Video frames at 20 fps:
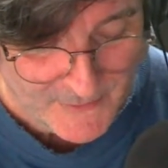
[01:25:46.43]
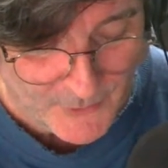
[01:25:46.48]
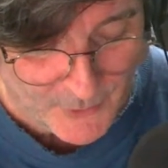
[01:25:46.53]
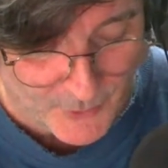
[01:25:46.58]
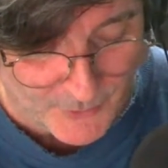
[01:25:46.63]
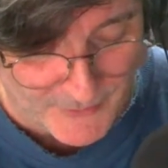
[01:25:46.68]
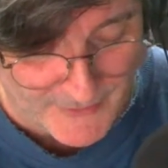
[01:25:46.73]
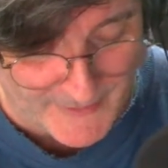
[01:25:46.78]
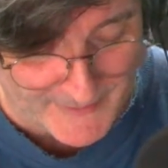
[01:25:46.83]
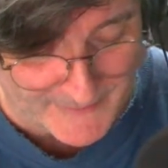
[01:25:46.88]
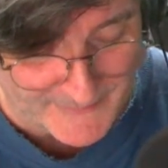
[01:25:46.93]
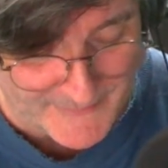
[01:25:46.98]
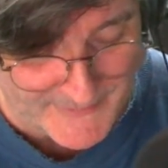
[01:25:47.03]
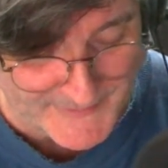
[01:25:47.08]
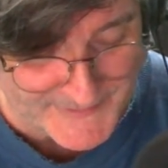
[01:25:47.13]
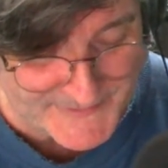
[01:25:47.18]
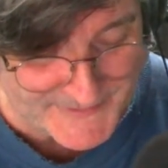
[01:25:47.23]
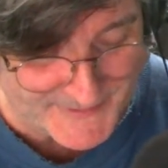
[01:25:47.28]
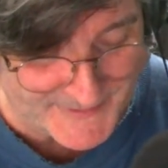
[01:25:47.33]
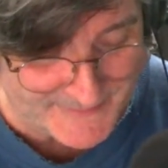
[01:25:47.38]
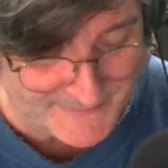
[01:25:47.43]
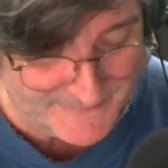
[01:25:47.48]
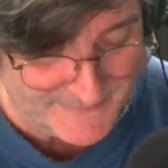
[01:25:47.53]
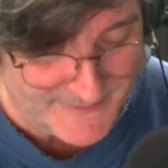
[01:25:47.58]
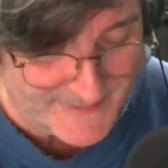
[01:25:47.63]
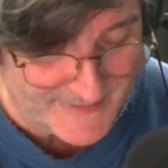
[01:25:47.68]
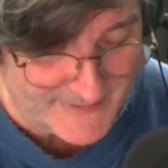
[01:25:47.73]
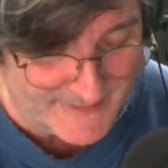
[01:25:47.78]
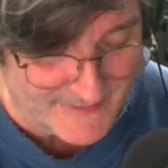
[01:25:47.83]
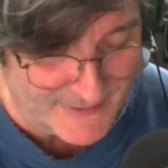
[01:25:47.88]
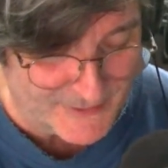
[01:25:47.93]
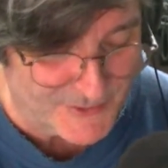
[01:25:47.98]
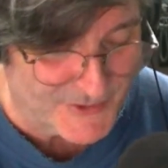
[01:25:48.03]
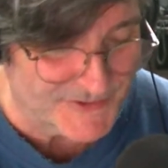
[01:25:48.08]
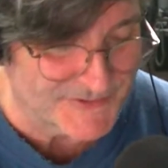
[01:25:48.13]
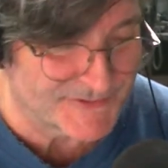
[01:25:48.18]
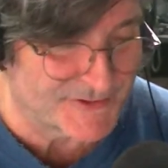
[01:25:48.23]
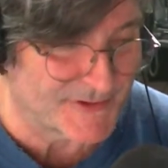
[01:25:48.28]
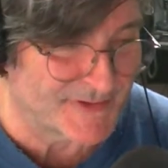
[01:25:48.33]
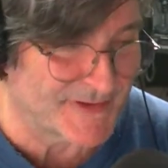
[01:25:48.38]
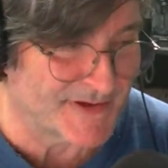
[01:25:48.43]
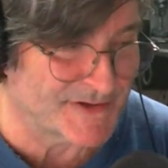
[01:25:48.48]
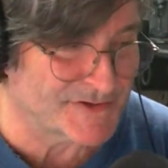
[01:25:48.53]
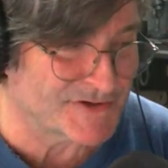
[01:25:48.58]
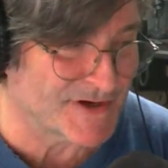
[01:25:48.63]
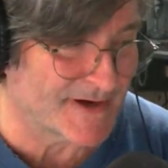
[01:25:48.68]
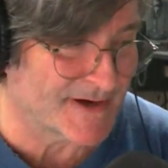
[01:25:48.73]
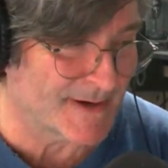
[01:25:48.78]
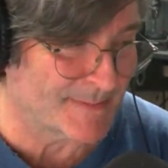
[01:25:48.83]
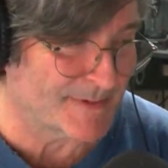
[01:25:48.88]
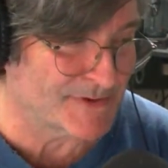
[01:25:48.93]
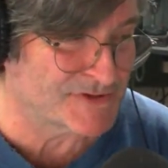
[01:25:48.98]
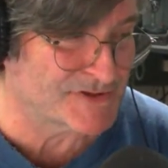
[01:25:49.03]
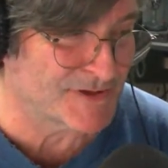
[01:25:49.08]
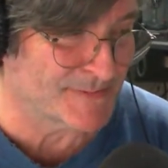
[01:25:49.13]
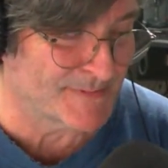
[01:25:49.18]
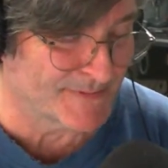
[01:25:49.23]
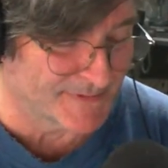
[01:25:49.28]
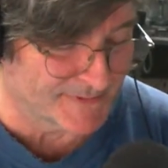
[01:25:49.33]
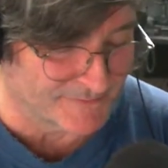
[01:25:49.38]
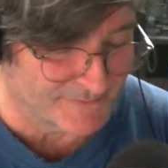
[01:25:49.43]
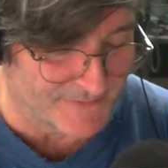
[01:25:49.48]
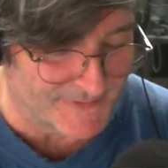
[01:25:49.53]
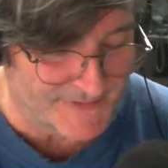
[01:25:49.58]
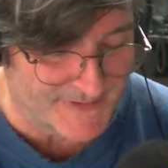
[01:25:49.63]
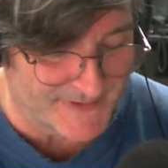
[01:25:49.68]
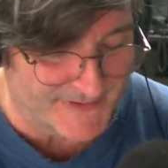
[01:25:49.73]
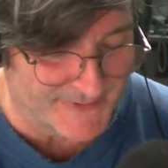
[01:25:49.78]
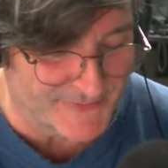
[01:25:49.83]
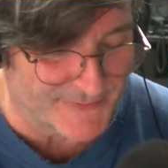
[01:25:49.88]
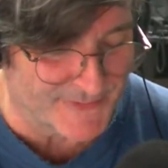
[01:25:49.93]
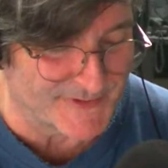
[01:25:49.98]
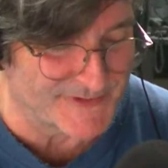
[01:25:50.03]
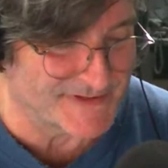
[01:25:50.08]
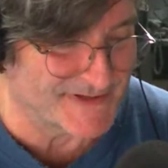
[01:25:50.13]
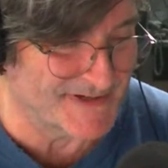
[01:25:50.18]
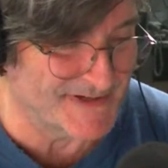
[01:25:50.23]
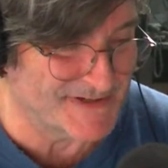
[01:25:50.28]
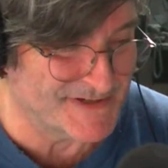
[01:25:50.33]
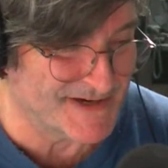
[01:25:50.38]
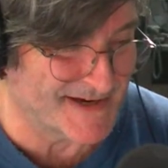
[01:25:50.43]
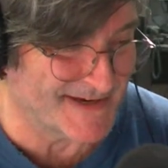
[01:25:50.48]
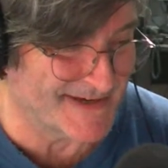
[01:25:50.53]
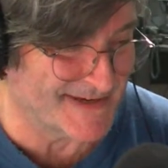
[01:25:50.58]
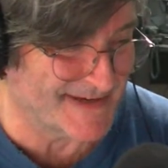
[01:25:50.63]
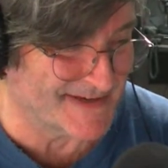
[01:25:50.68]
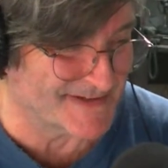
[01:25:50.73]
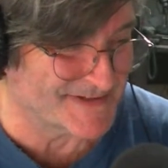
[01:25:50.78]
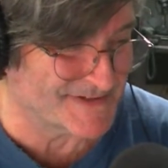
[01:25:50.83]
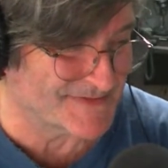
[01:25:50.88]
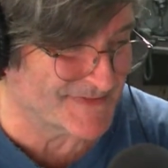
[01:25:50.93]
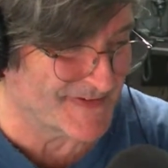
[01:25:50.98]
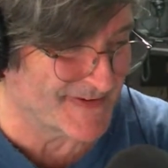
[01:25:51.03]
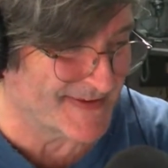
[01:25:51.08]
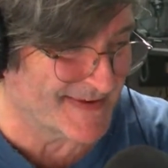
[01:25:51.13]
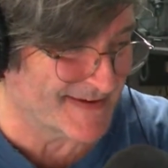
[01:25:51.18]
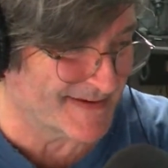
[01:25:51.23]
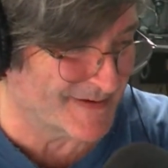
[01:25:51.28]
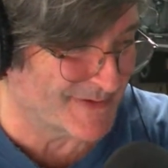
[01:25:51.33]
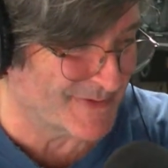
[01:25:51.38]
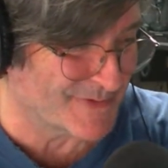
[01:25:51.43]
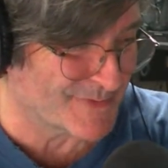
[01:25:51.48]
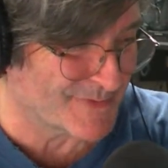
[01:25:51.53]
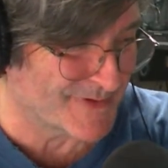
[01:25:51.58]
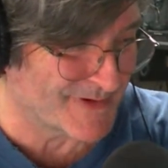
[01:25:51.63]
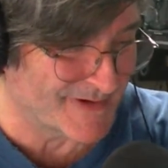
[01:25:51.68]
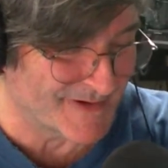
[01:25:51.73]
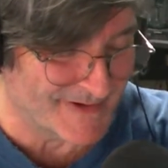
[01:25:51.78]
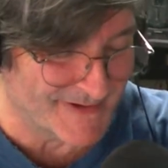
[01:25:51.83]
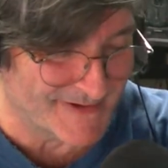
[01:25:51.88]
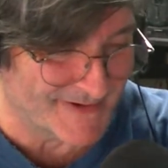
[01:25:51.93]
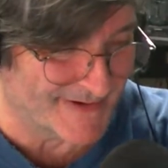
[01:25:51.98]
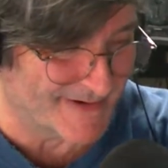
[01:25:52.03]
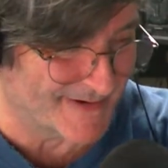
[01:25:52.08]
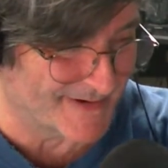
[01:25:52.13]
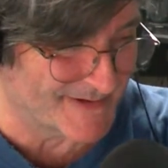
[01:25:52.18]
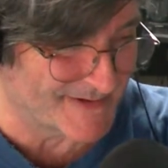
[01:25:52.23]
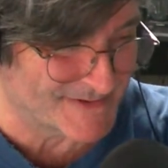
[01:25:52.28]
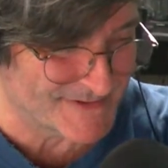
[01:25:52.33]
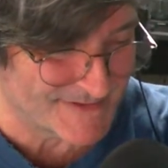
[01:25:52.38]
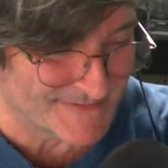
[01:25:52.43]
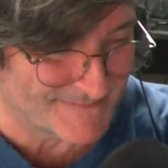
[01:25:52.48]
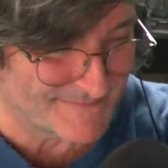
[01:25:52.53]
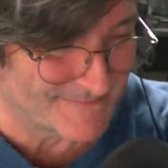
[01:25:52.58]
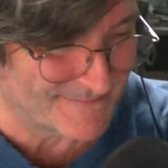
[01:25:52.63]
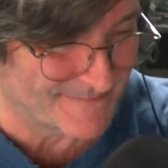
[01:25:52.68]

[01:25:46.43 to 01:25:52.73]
All right, thanks, Ian. Across to you there, Jack, up at Chipperton, VK3TJS, VK3EKH.